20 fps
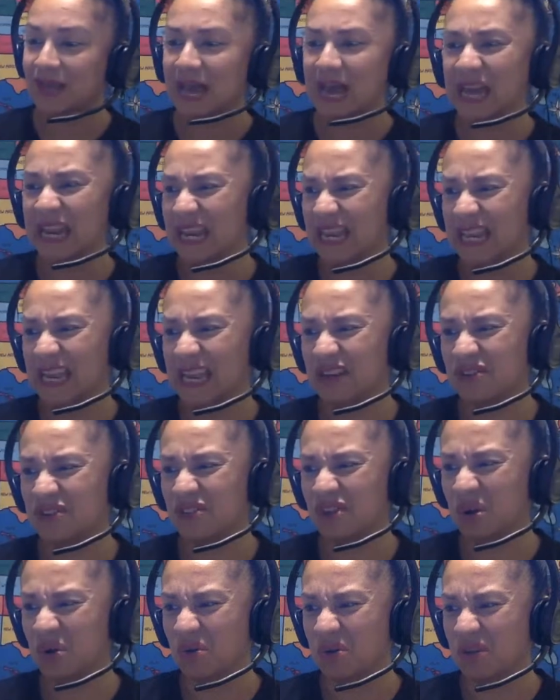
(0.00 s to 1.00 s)
I didn't get her
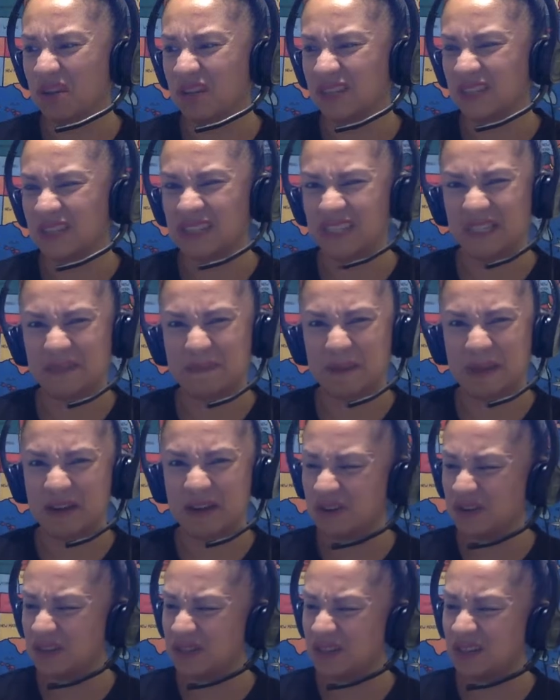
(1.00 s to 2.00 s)
joke.
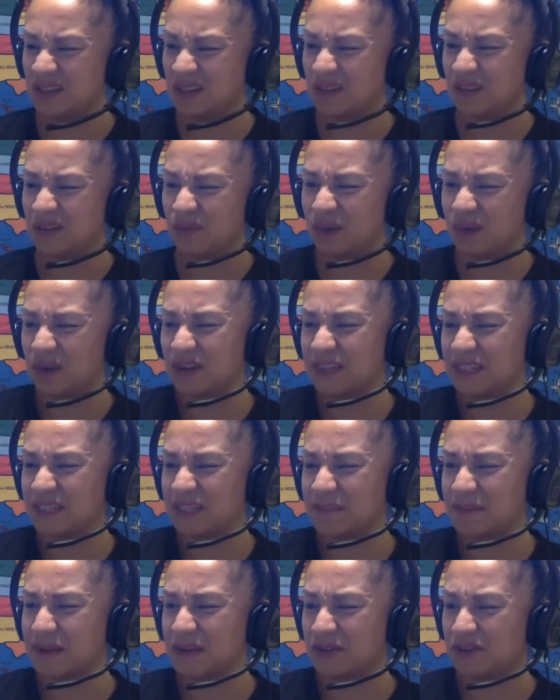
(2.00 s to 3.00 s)
Suspenders? What are
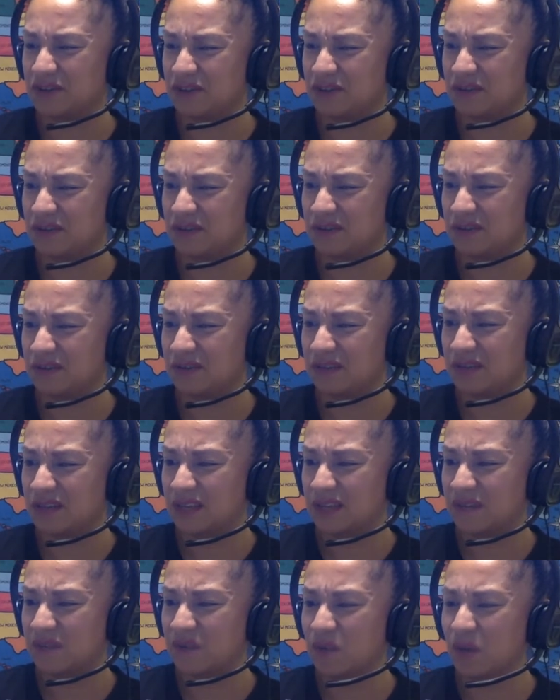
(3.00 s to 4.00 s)
suspenders?
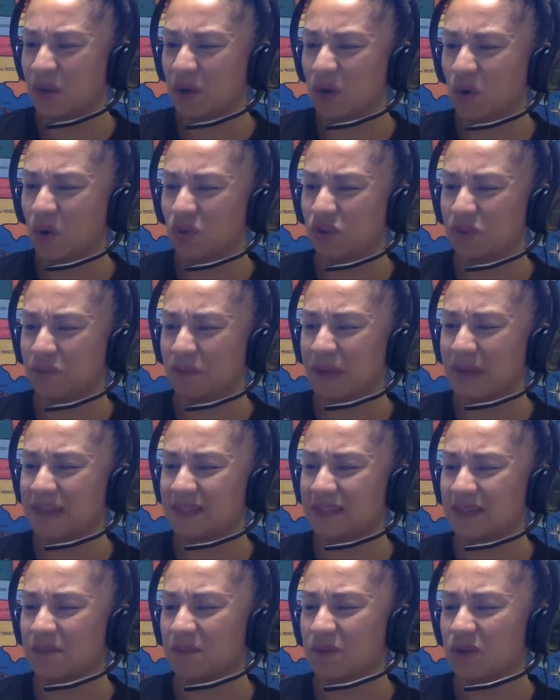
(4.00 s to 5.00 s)
If you want to hold your pants
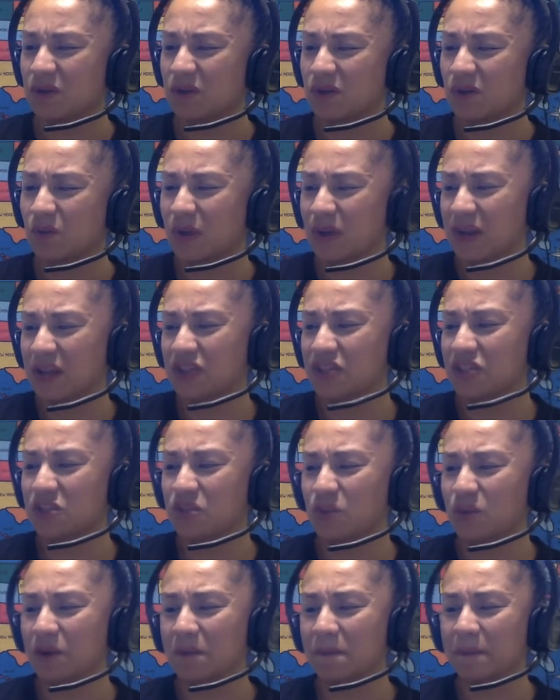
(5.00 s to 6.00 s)
up, why not just
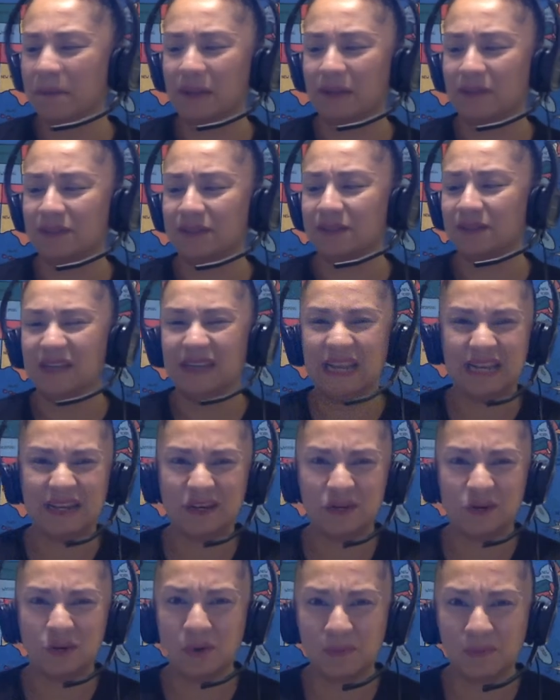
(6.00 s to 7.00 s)
wear a belt like a
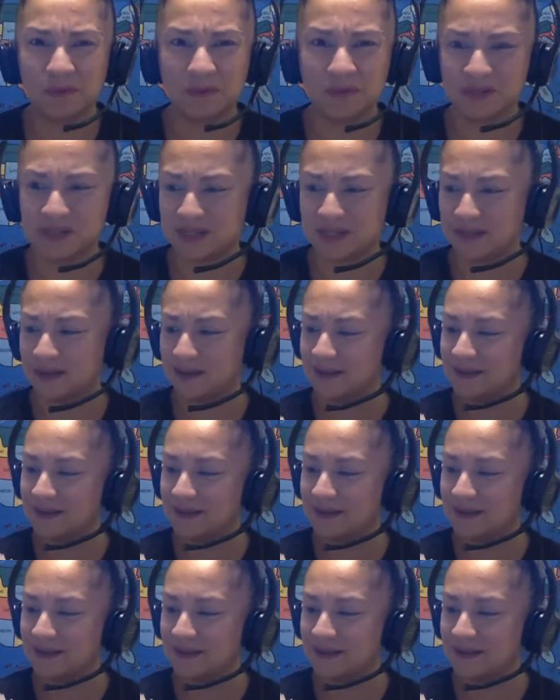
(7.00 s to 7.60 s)
normal person?